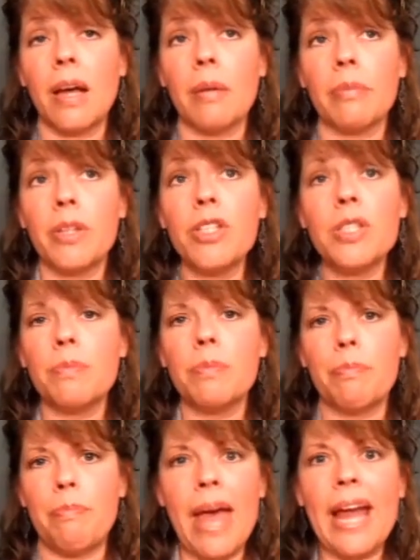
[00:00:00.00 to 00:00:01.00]
they're just
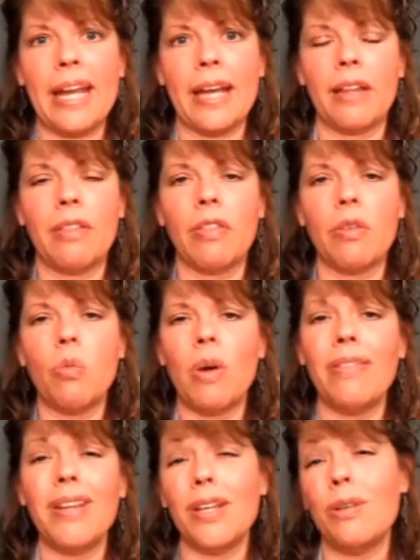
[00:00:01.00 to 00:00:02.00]
betting that the
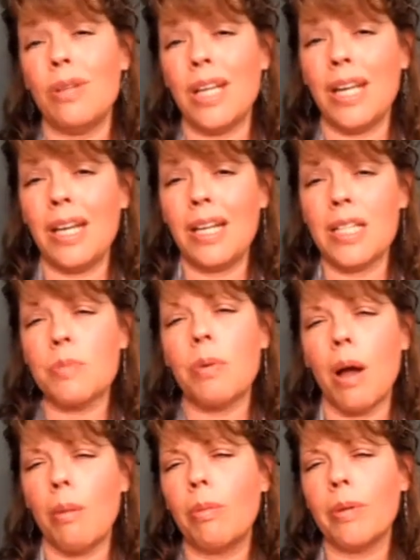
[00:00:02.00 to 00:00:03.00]
one that you need is
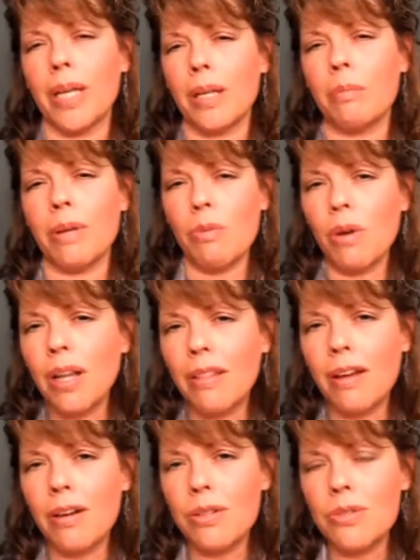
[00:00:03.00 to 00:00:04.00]
probably going to be one of
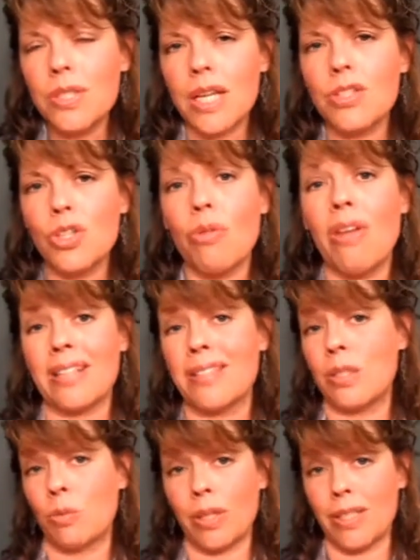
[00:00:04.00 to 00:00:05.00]
those, and so that's
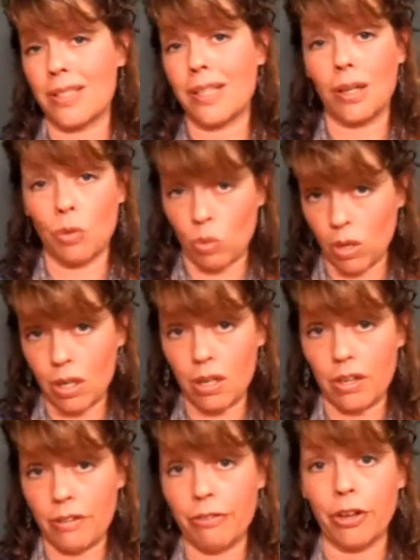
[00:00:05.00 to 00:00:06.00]
the one that's going to work
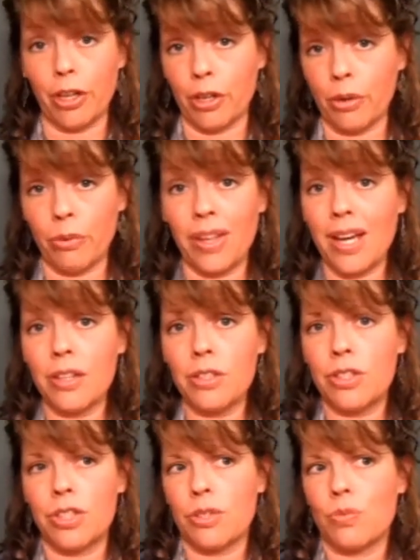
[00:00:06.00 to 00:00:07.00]
for you. The
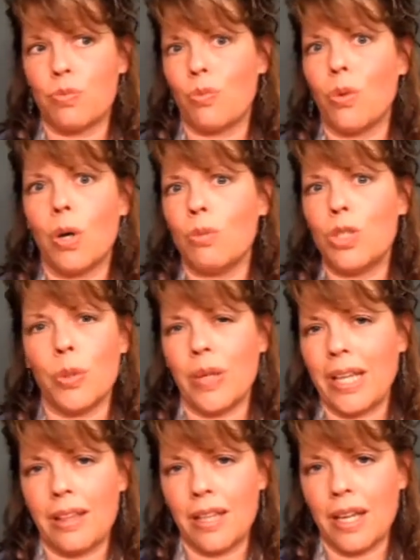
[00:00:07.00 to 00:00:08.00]
others just won't do
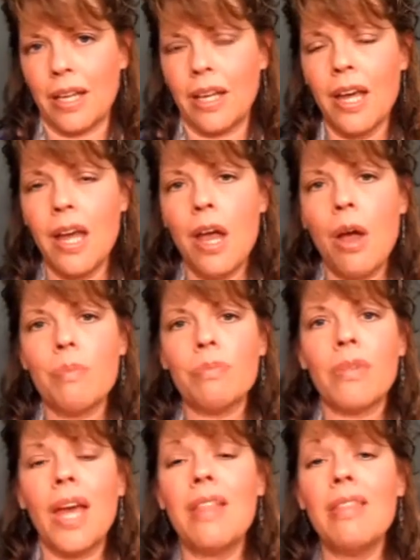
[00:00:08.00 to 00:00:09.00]
anything.
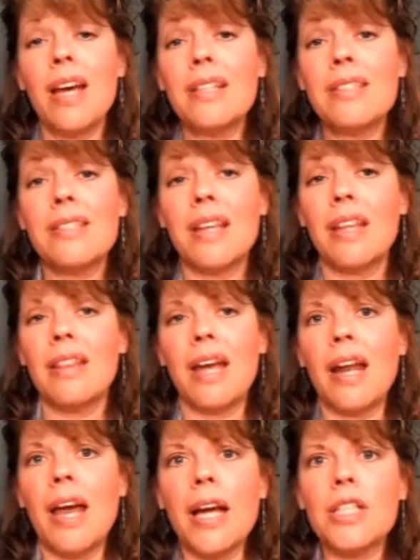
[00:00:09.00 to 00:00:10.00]
And that
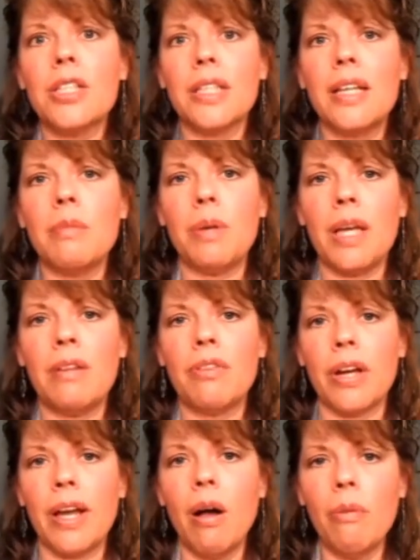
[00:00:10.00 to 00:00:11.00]
actually can be
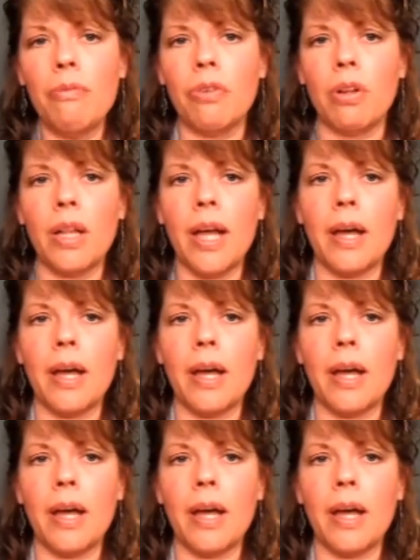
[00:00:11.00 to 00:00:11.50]
very helpful.